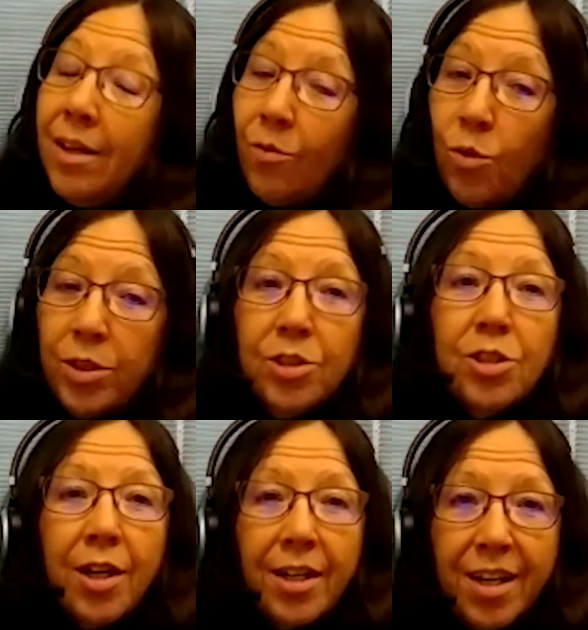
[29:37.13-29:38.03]
when you're
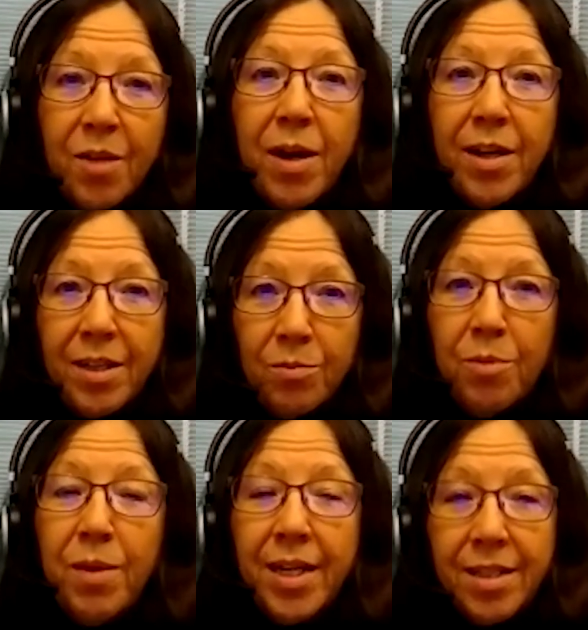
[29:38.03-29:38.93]
talking about
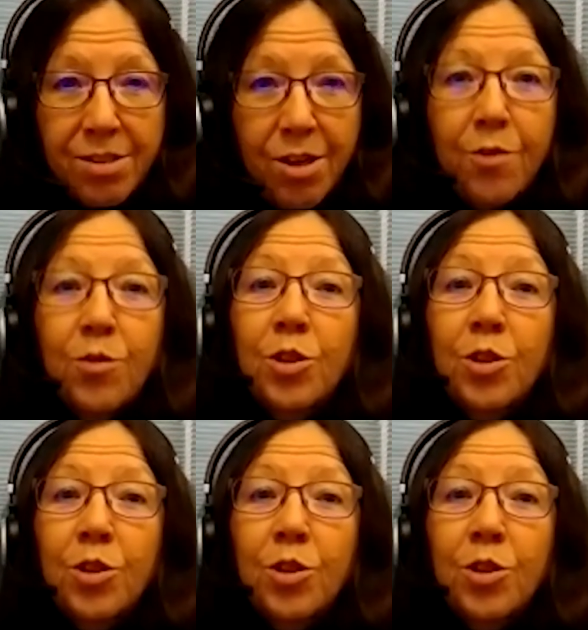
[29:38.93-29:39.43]
implementing a software,